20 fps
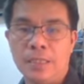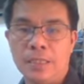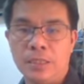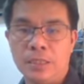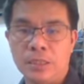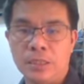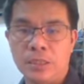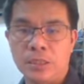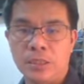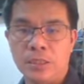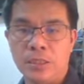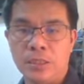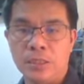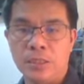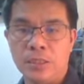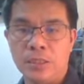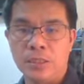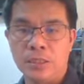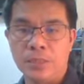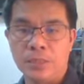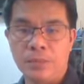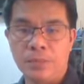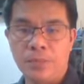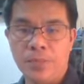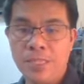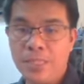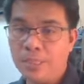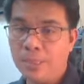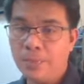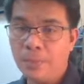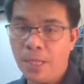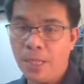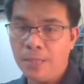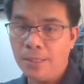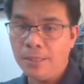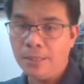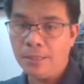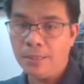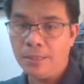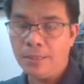s-
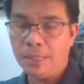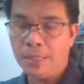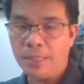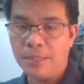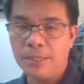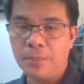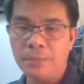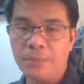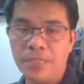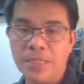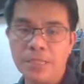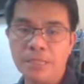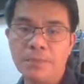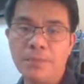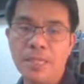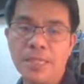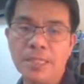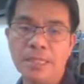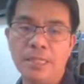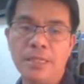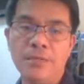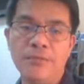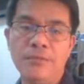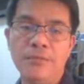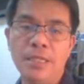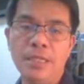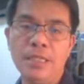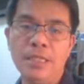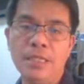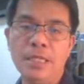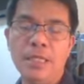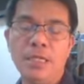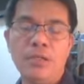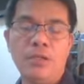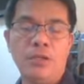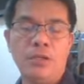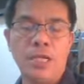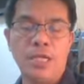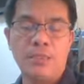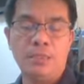principal, at the principal's level,
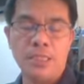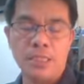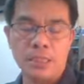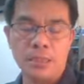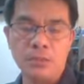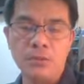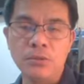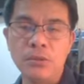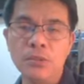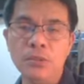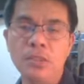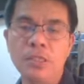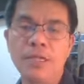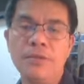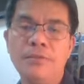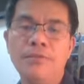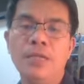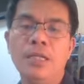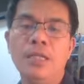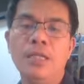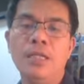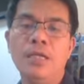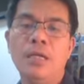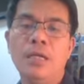or at the school level,